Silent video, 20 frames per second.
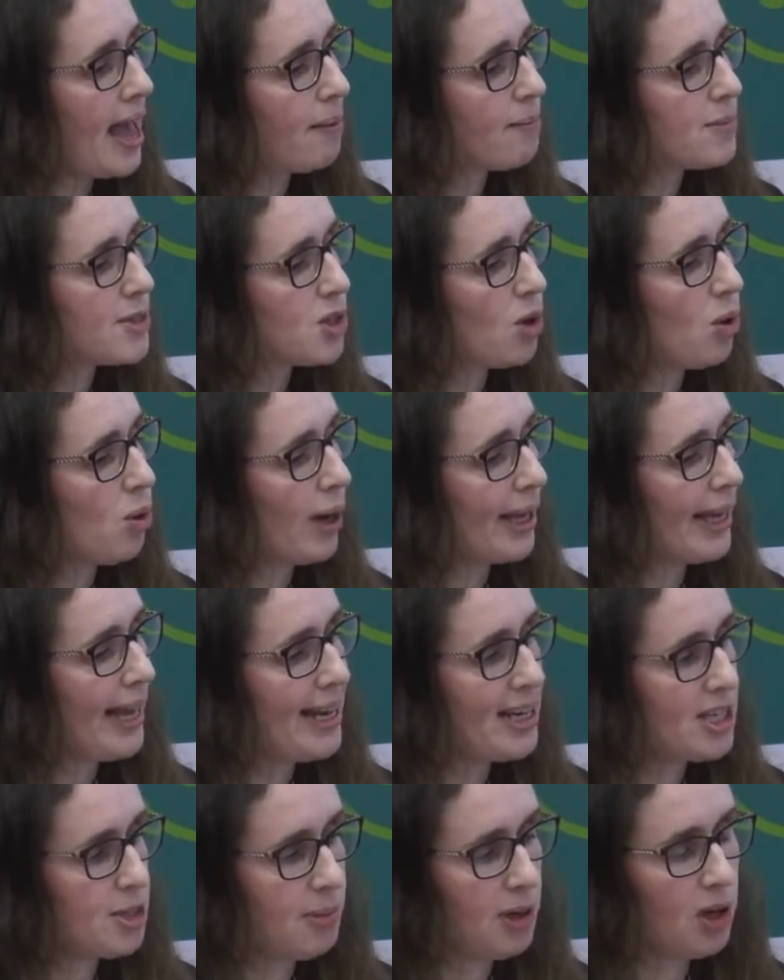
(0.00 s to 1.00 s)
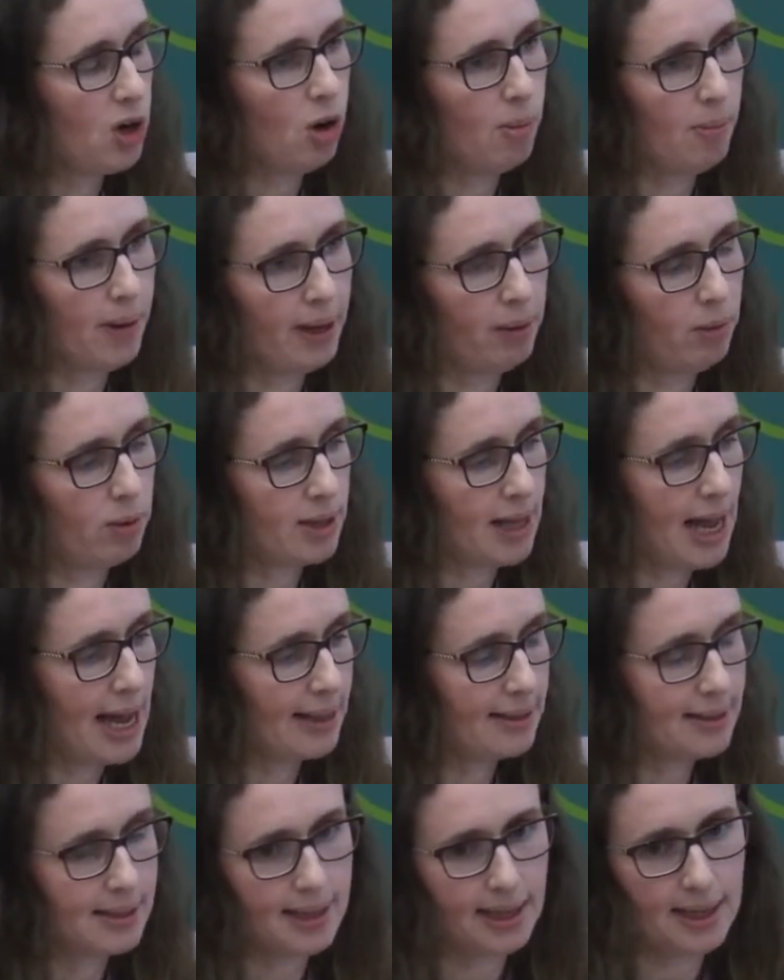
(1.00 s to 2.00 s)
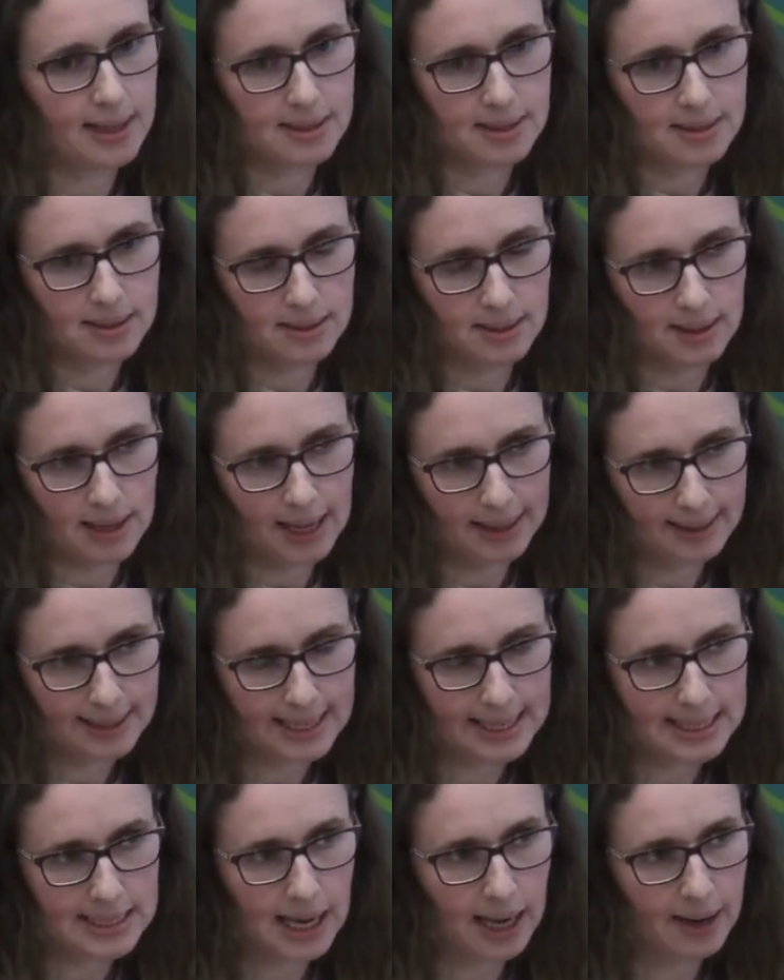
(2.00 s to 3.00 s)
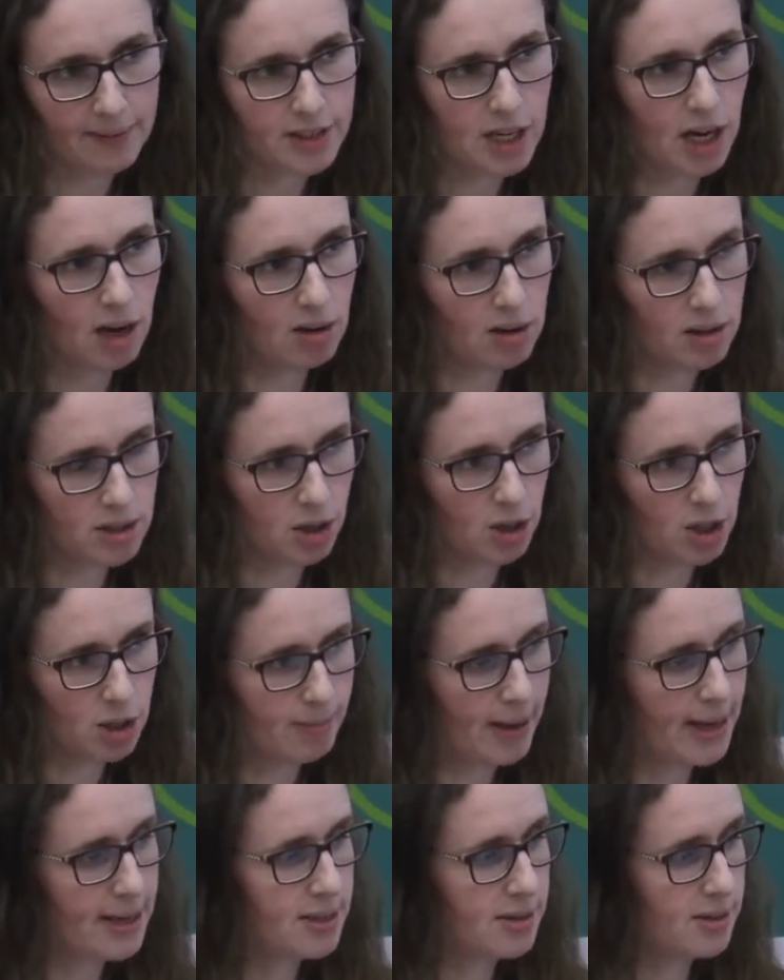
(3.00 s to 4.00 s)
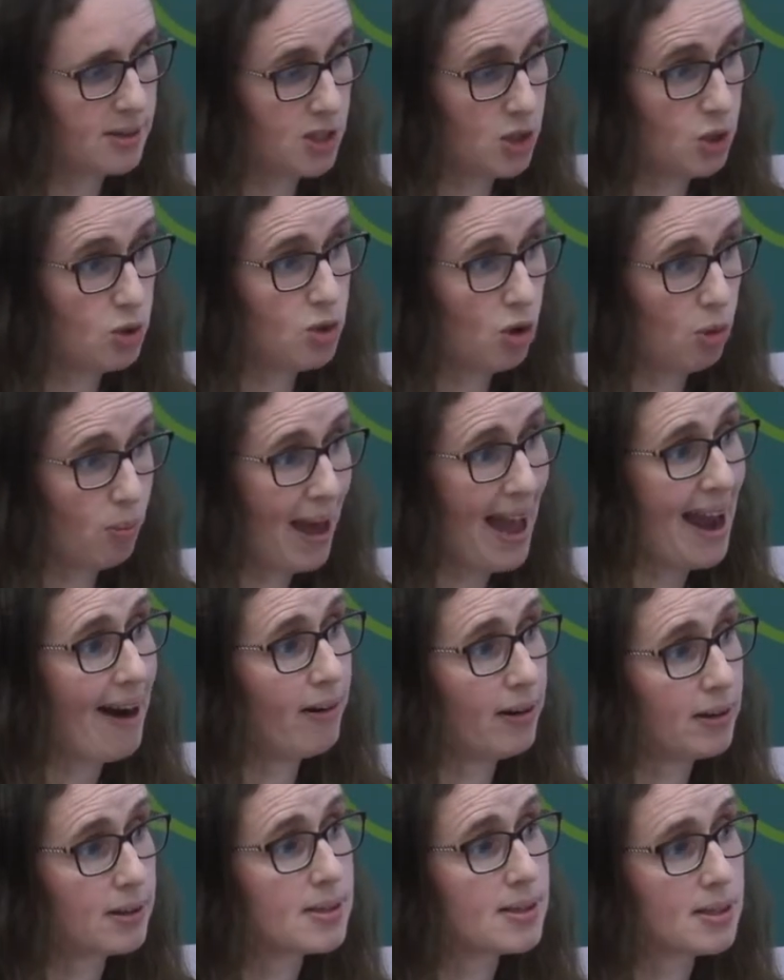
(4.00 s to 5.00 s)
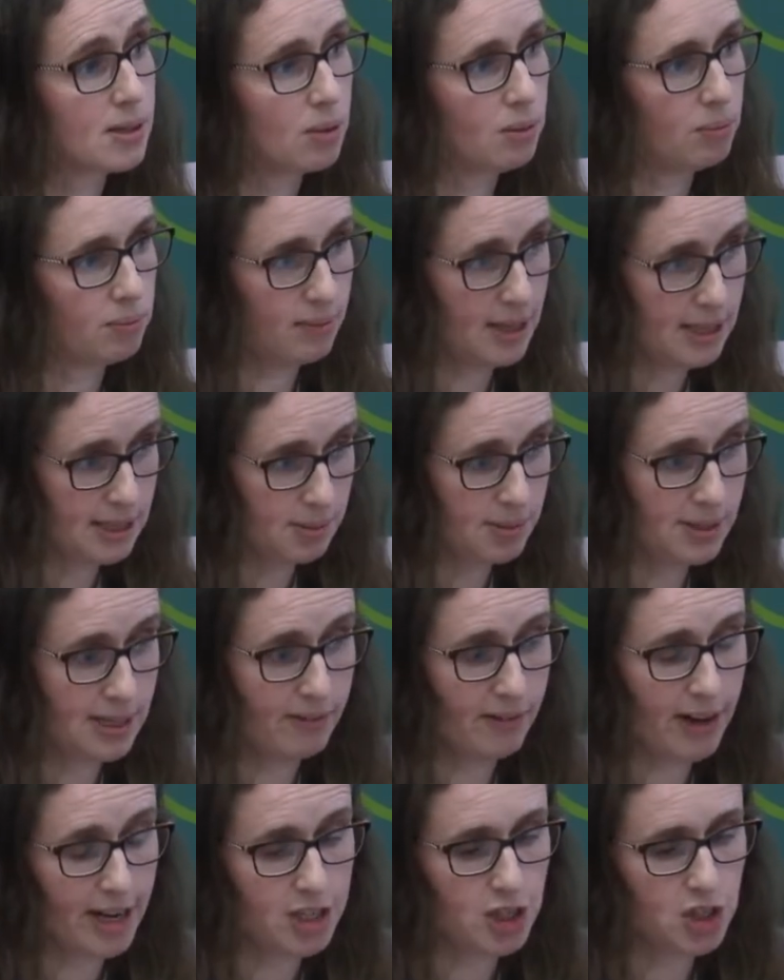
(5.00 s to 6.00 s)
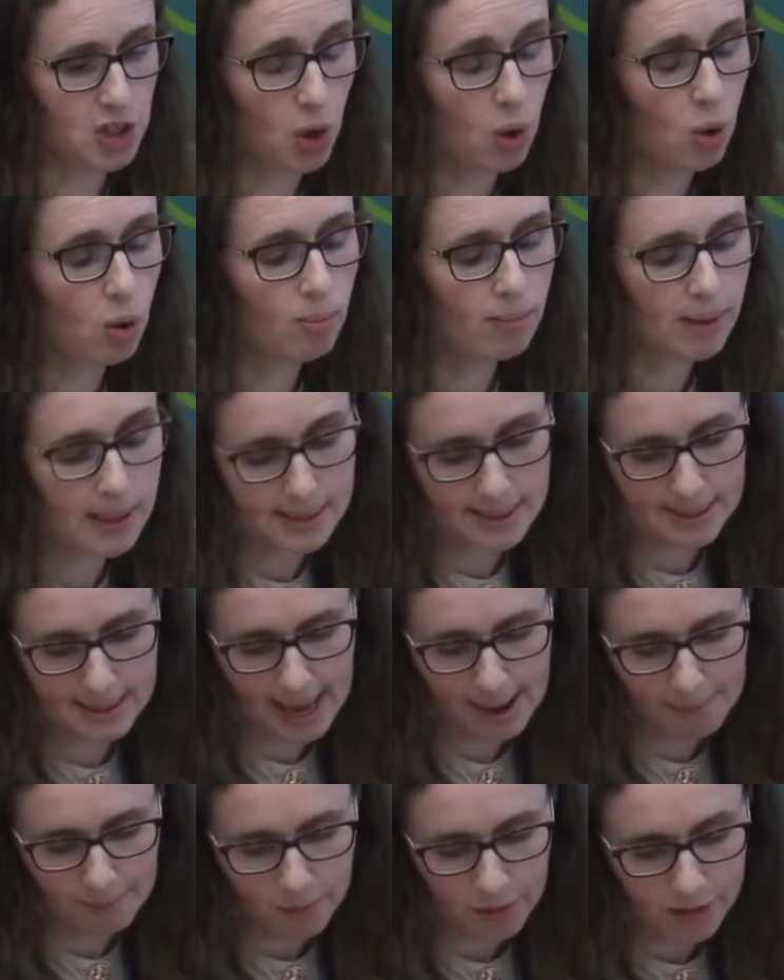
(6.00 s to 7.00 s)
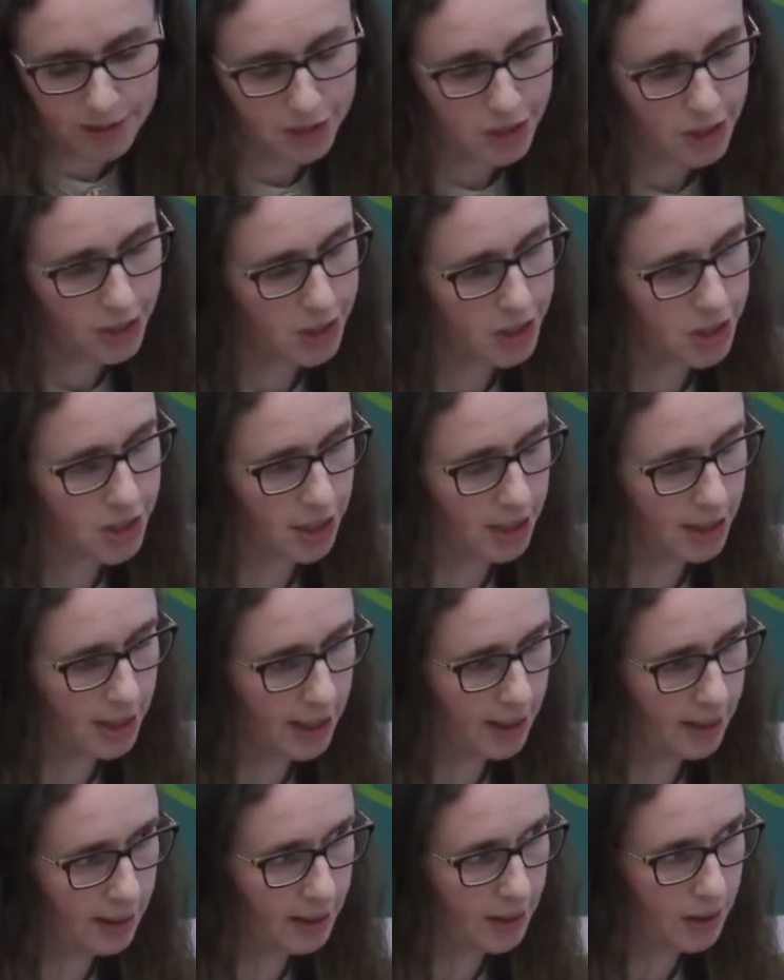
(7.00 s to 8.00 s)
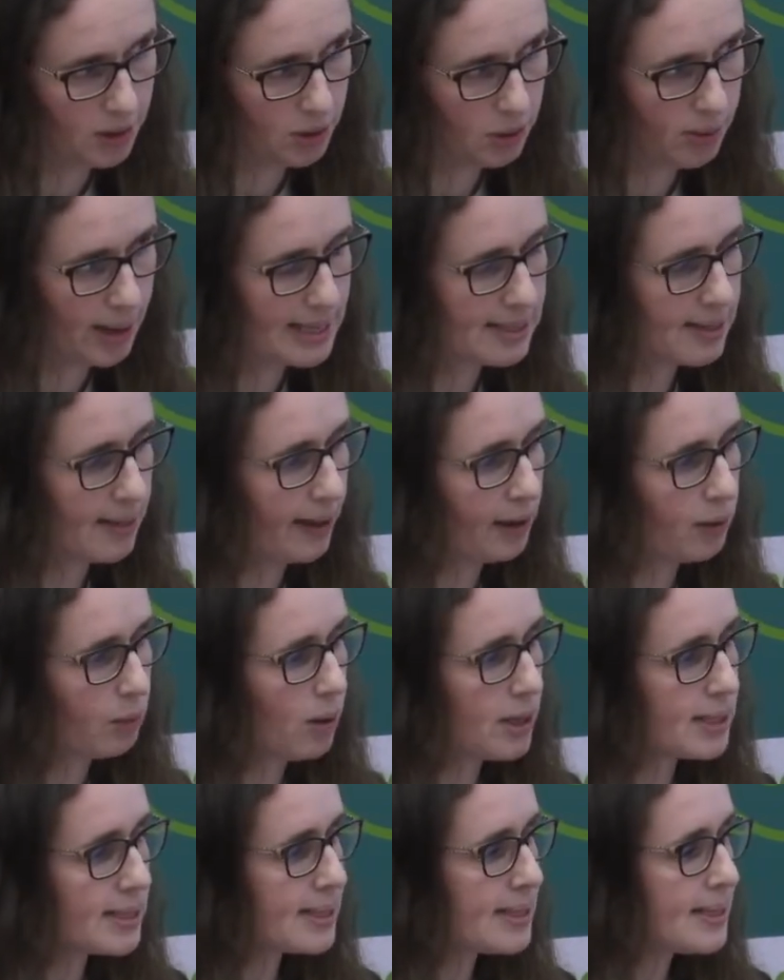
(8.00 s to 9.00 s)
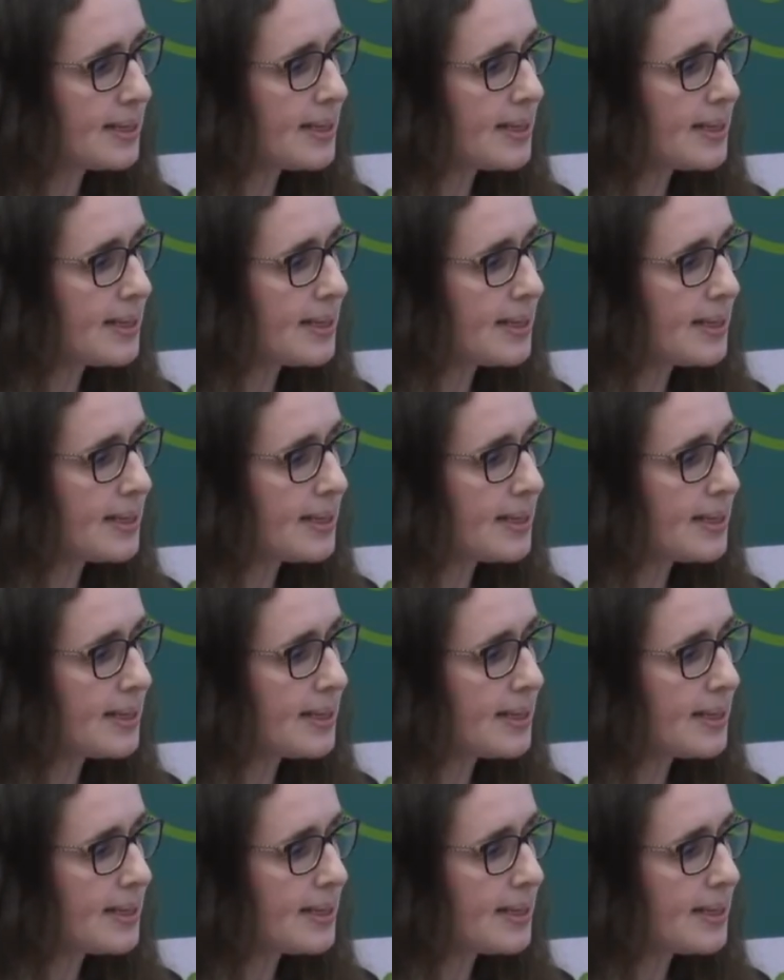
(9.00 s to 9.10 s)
So akin to becoming what Anthony et al. Have talked about, pseudo-parents. So this was in relation to homeless research in the US, I think it was.